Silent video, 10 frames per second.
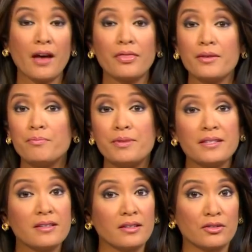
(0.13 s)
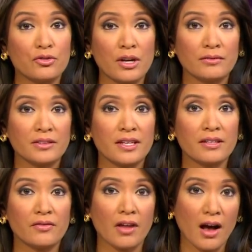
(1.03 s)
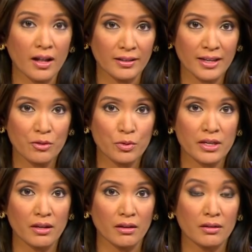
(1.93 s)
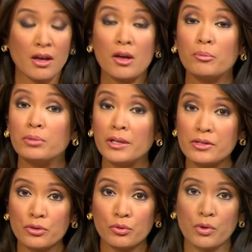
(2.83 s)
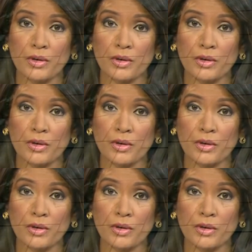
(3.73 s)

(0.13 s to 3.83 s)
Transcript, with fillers: on the busiest travel day of the holiday weekend, blizzard